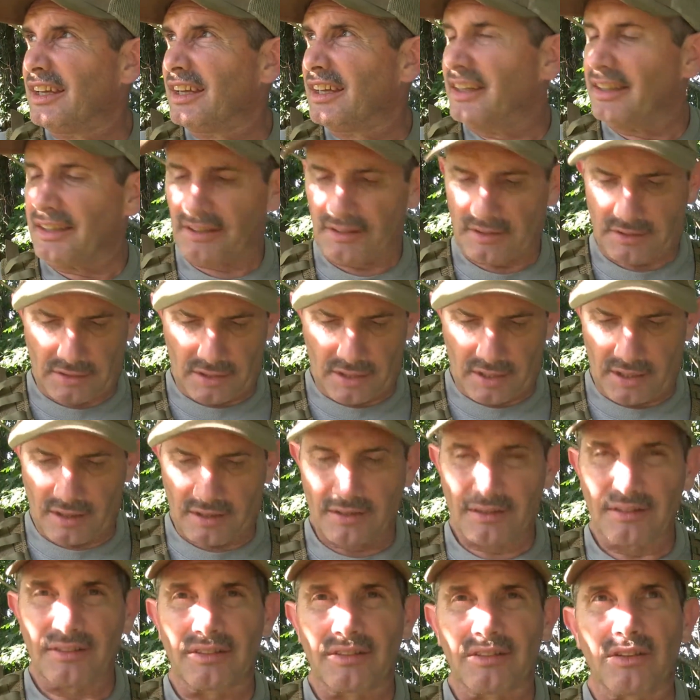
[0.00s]
It's a
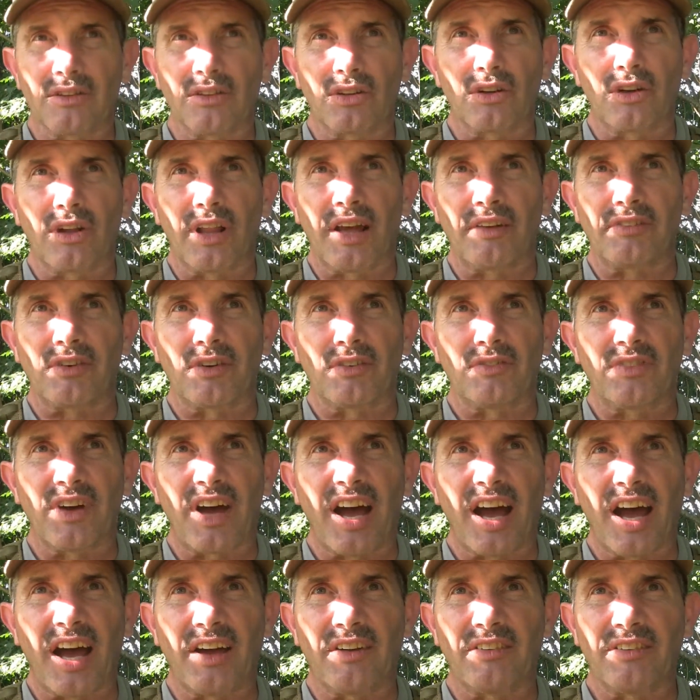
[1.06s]
little after 5.
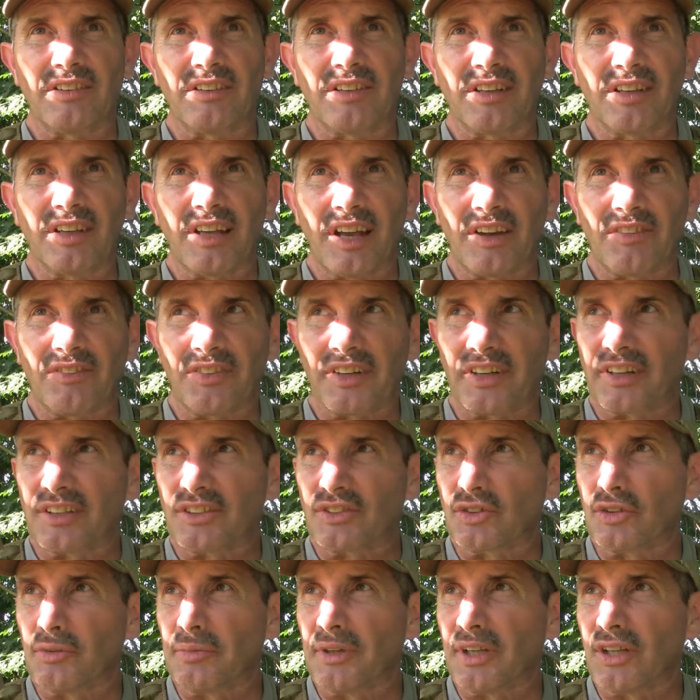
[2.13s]
I figure it's
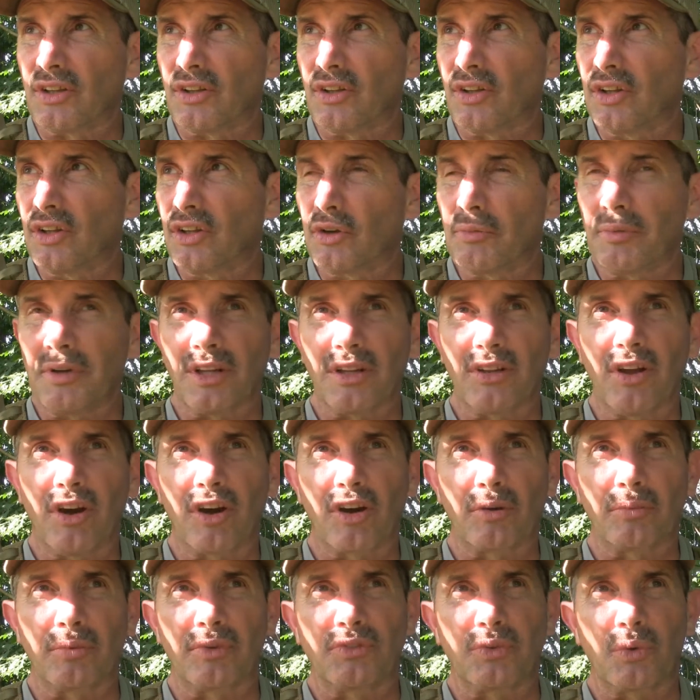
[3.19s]
going to be a little bit
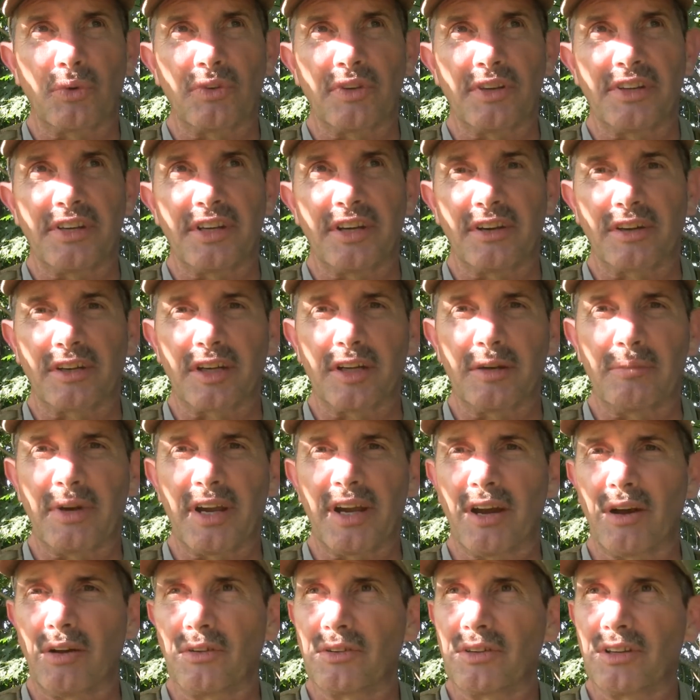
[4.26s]
longer before the deer come
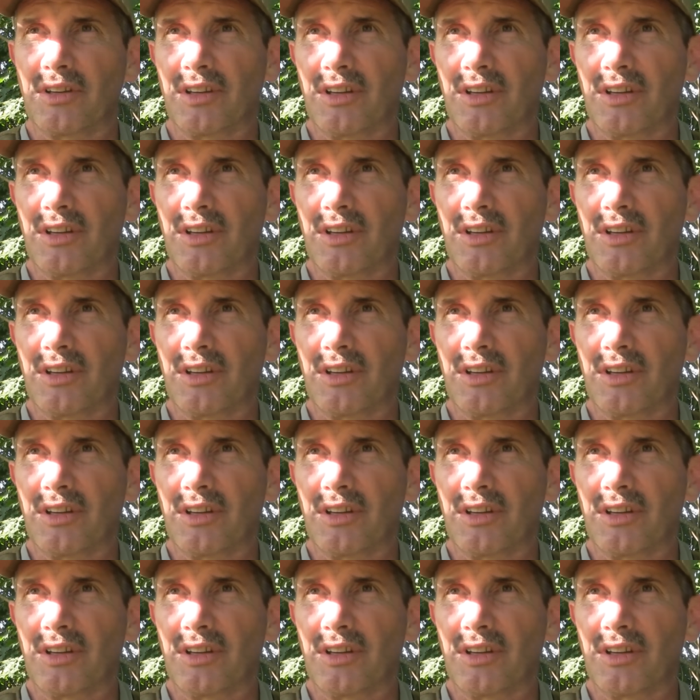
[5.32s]
out.